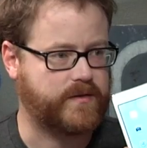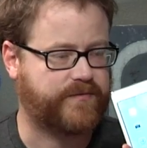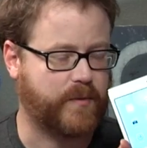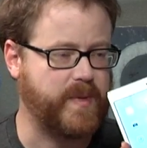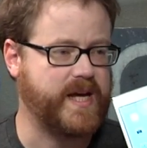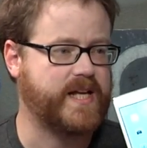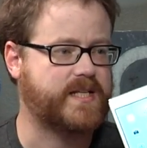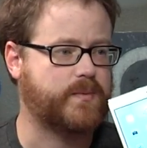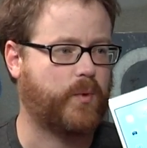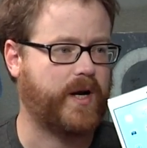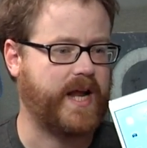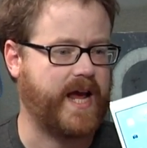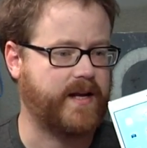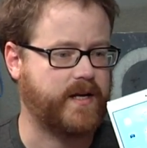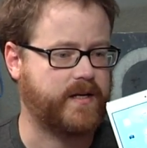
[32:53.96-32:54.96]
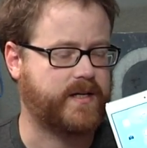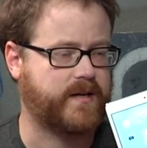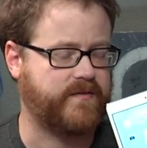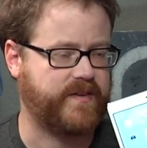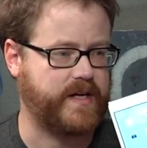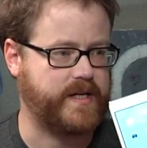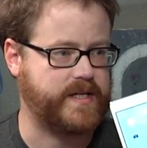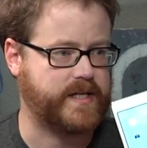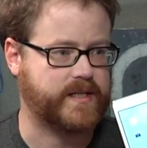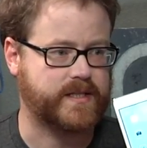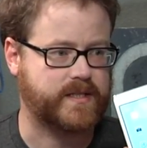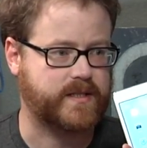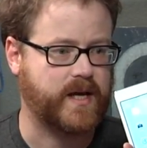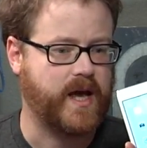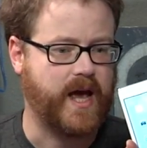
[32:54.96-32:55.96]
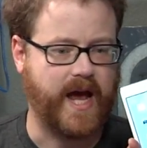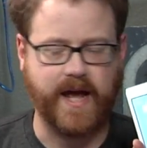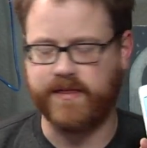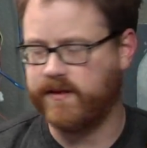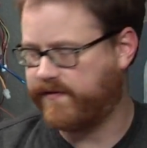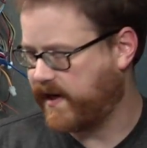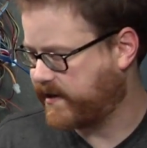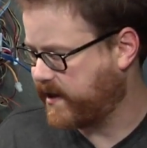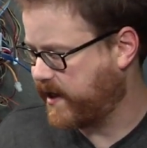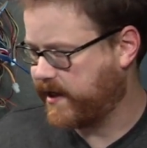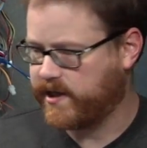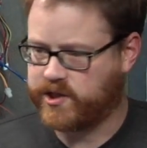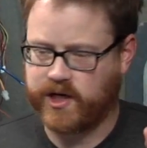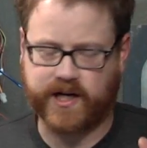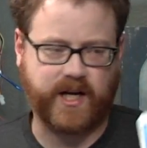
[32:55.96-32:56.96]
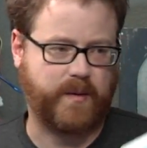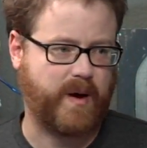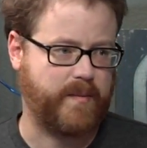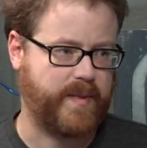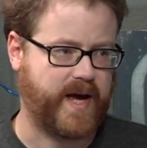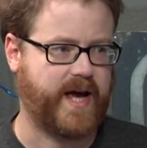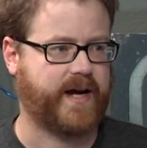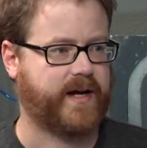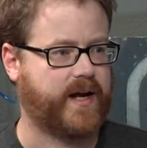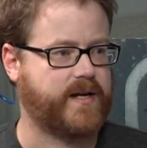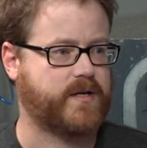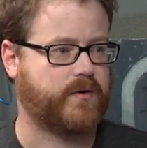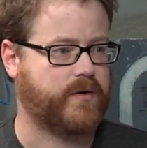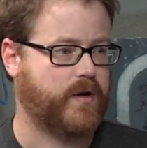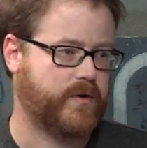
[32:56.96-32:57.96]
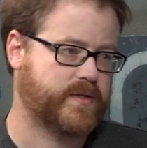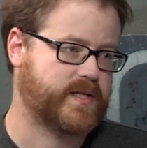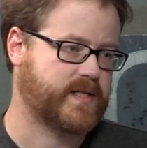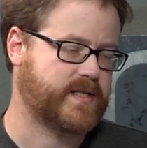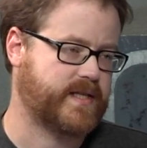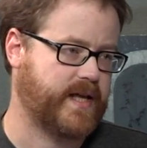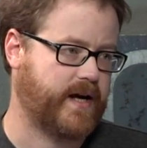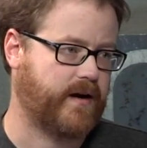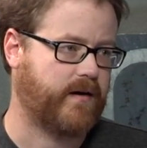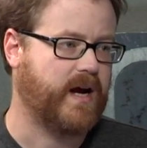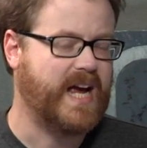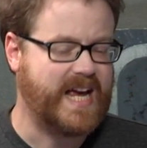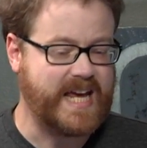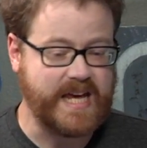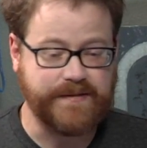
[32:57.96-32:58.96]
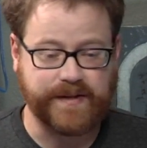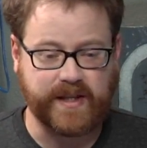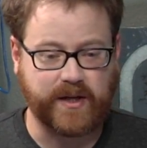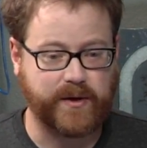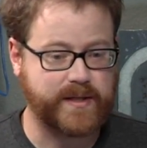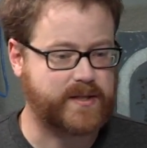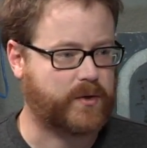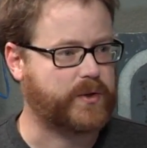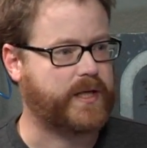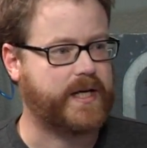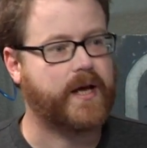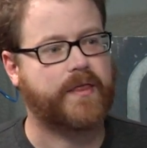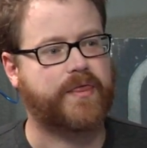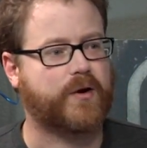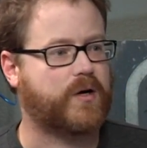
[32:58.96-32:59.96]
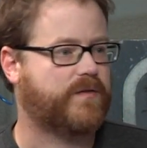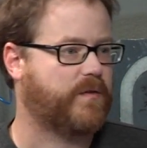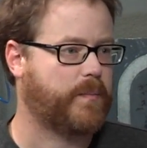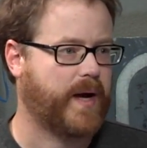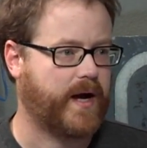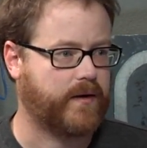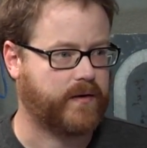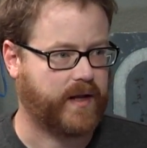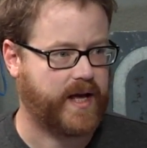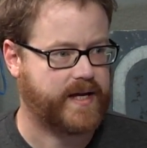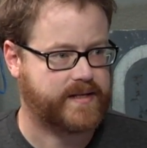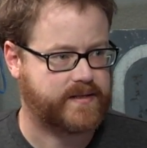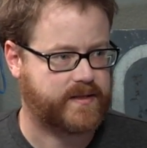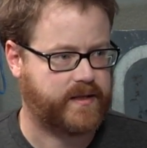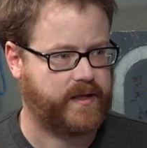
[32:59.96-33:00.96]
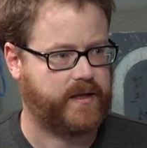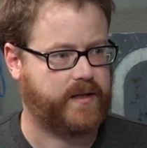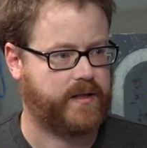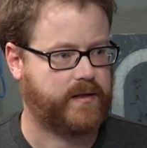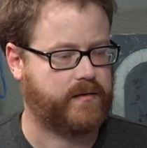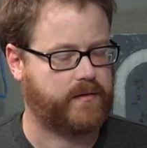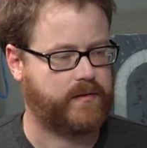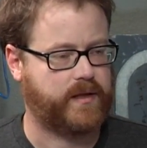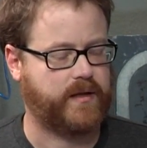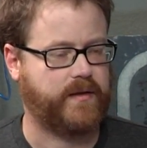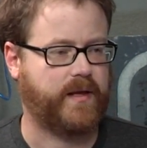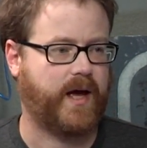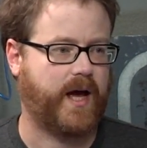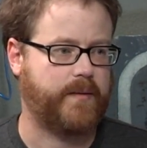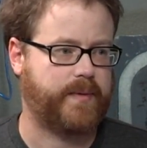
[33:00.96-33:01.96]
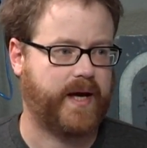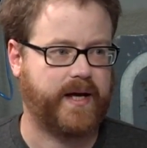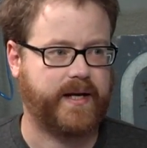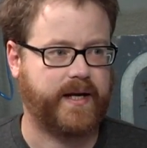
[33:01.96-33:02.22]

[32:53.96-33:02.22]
For me, it's one-handed convenience and the fact that I can chuck it in my bag and I don't notice it's there, even though it's only a third of a pound less than the than the iPad